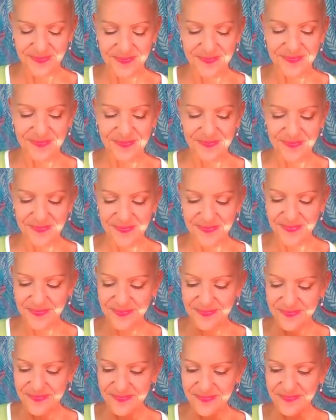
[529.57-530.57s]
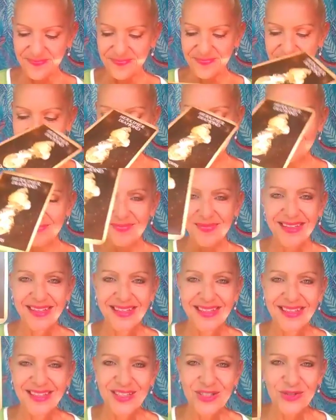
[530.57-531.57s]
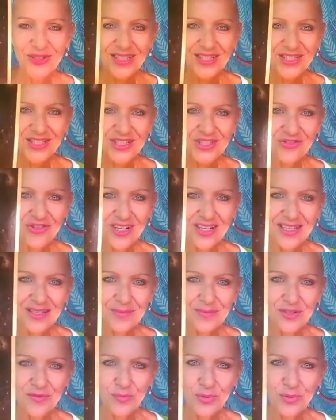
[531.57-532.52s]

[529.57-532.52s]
And trust your dreams.